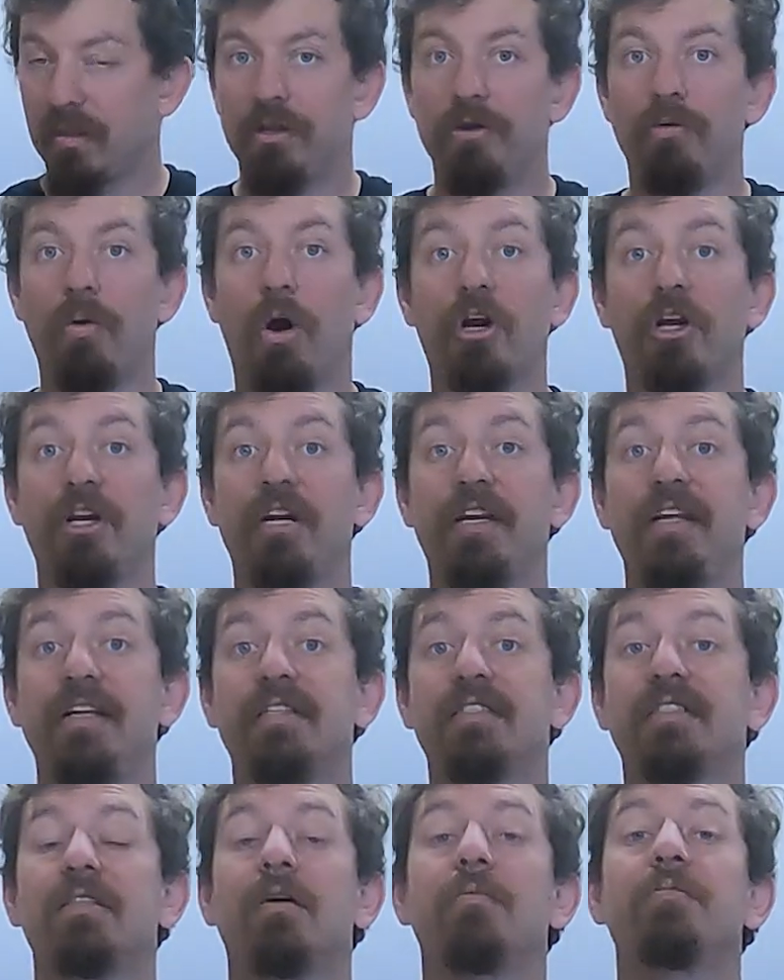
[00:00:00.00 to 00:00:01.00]
You are gonna need
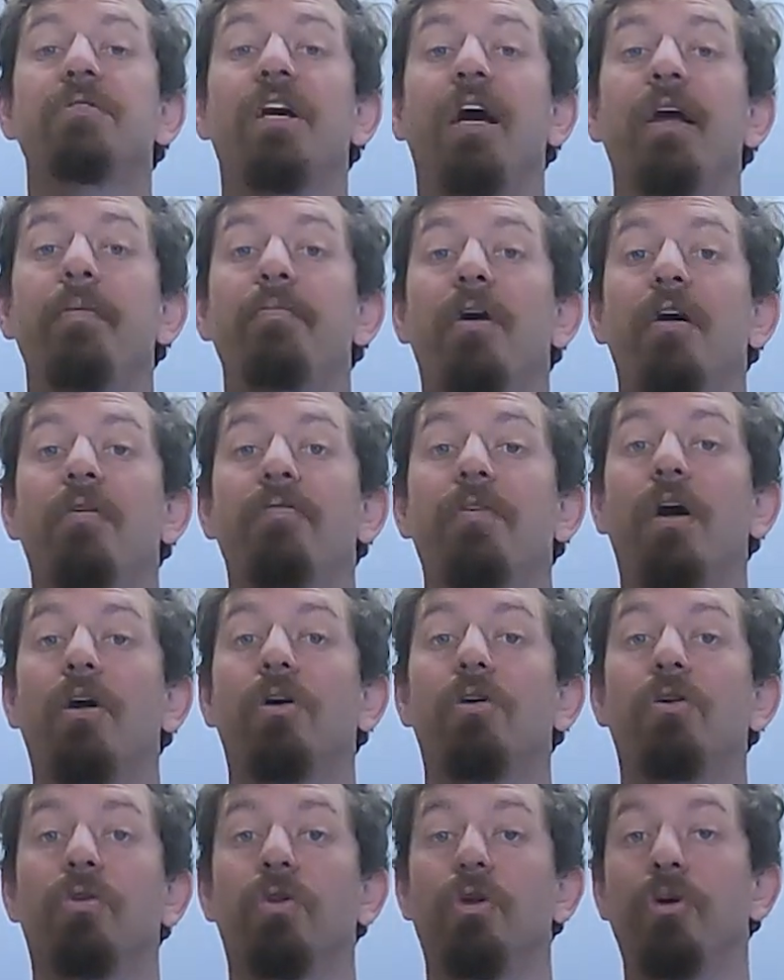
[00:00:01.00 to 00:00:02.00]
some type
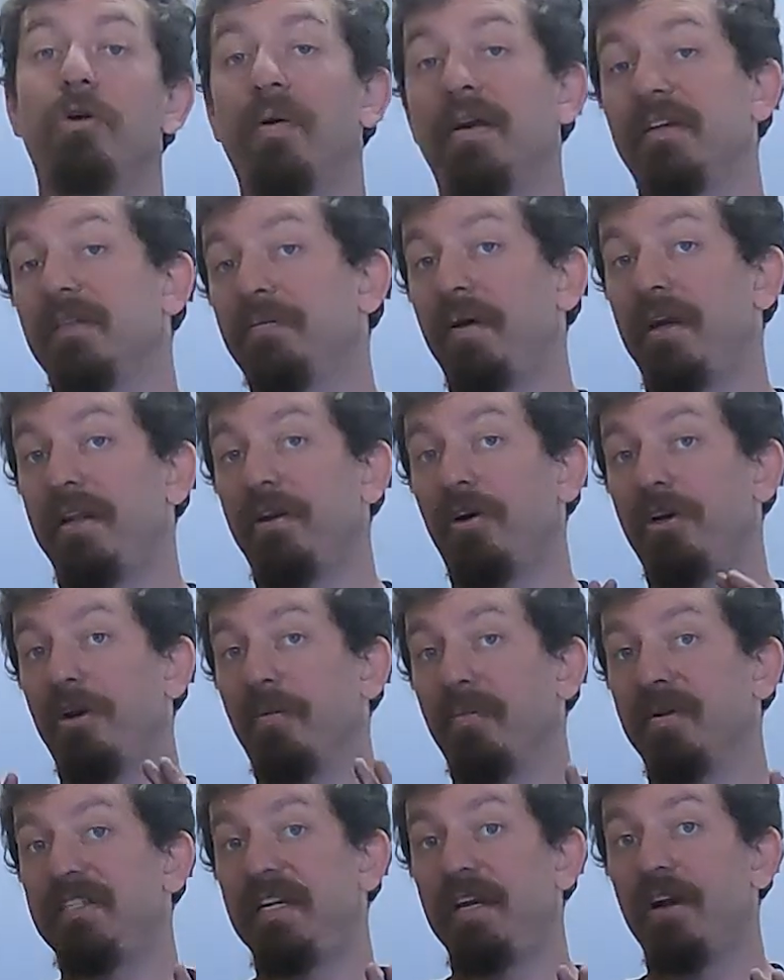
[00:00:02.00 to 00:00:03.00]
of glue, and depending on your
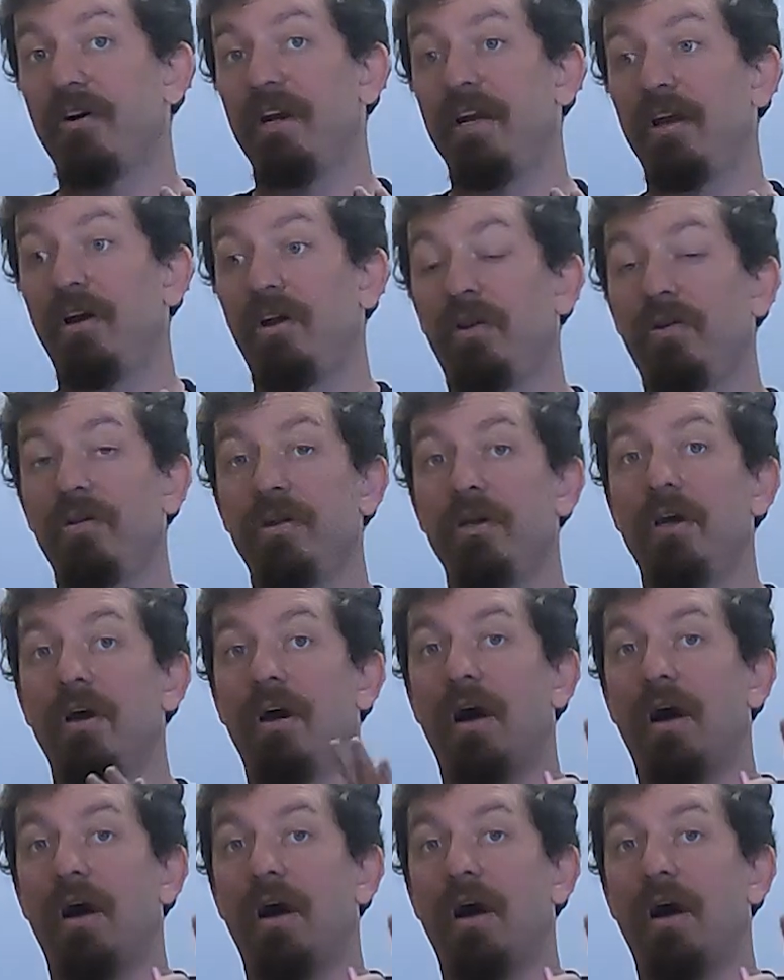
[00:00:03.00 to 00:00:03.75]
material,